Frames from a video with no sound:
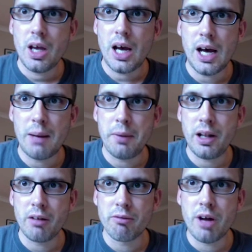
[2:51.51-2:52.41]

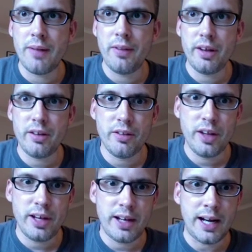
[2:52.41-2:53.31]
It'll run
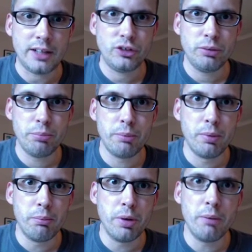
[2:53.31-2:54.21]
the action, boom,
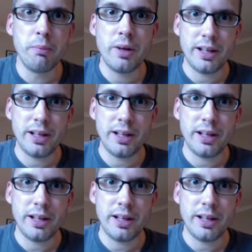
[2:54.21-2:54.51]
boom, boom.